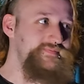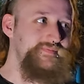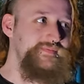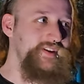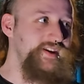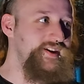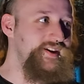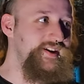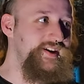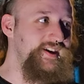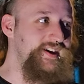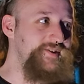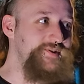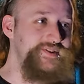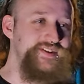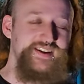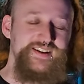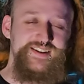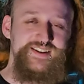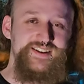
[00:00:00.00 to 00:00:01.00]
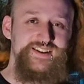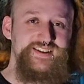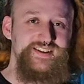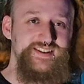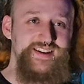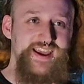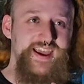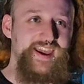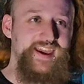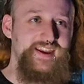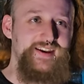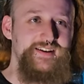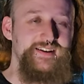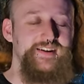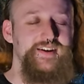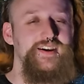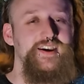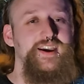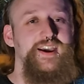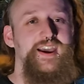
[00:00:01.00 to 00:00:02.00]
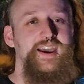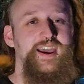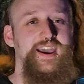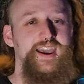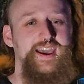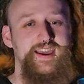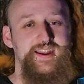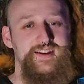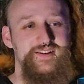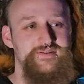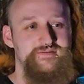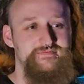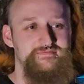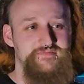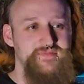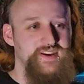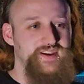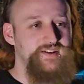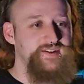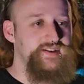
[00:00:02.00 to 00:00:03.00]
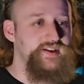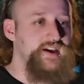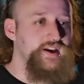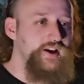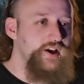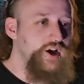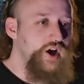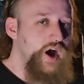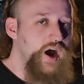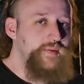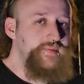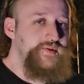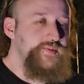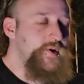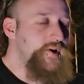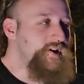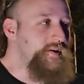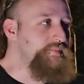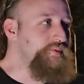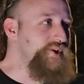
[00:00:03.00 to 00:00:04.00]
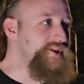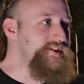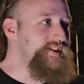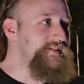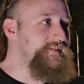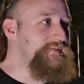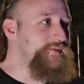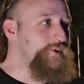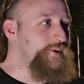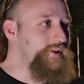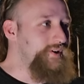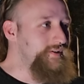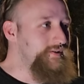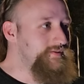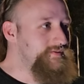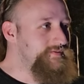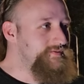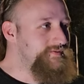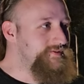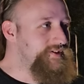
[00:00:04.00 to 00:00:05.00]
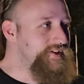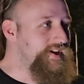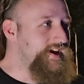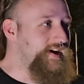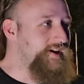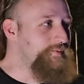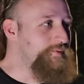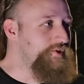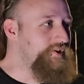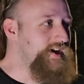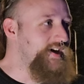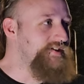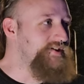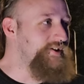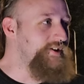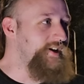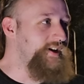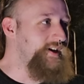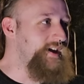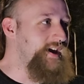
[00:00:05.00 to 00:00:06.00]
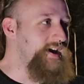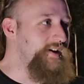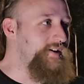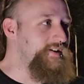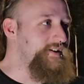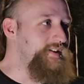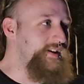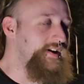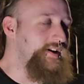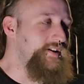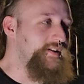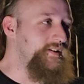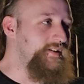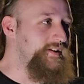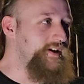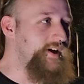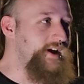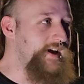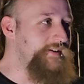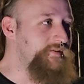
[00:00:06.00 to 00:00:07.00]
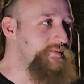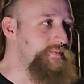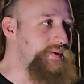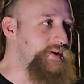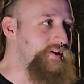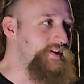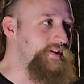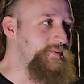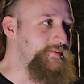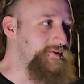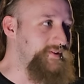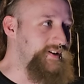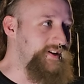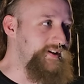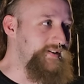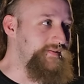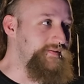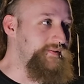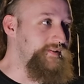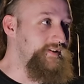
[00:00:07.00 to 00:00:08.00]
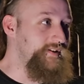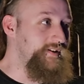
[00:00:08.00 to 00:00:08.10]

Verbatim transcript: Damn. It was insane, and he's like, "I'm smoking brisket for tonight when you guys all hang out, and then I'll I'll have a beer and then we'll leave."